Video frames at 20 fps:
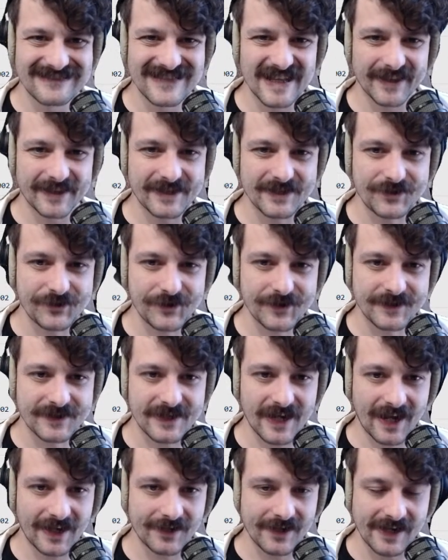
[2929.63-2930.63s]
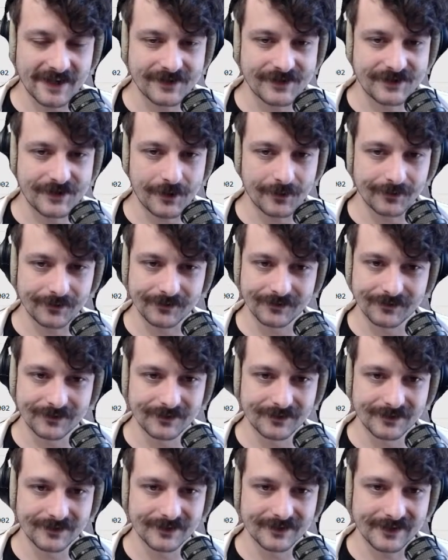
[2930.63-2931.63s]
This just, I
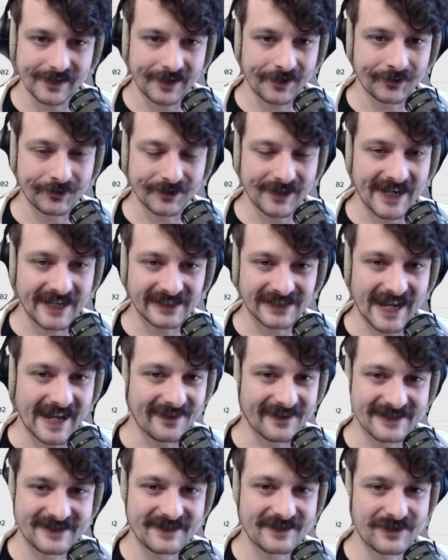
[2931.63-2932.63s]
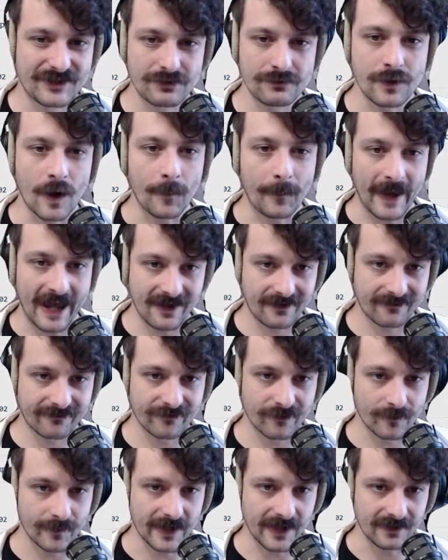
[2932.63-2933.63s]
don't like that. This is too opaque
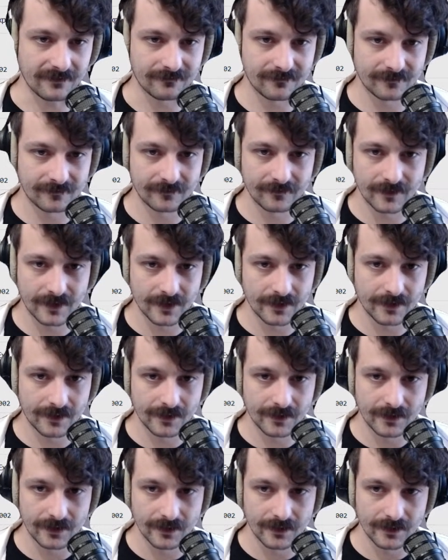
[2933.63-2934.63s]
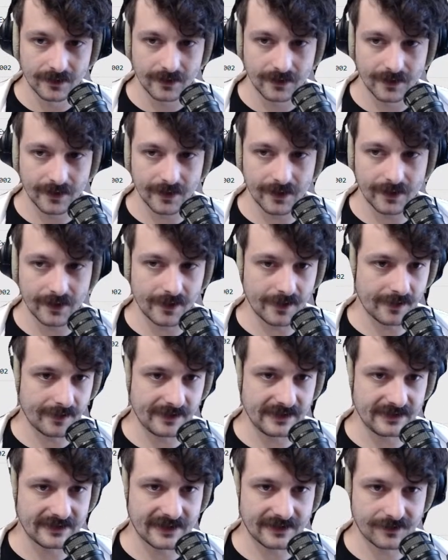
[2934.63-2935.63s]
for me. I
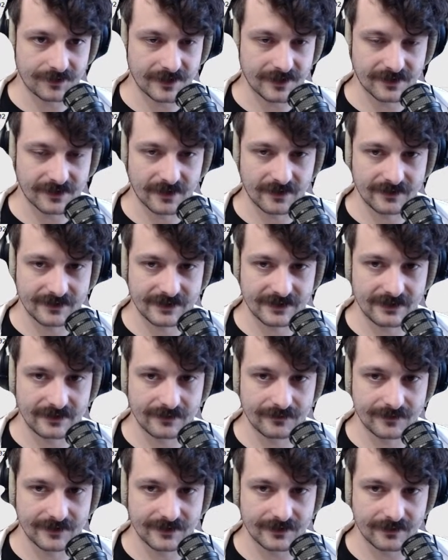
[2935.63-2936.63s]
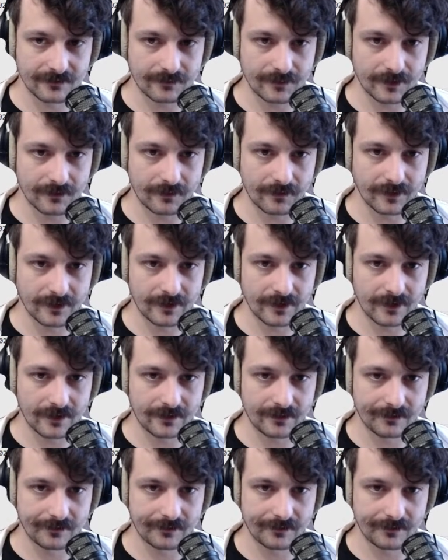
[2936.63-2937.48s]
need that to change color schemes. Blah, blah, blah.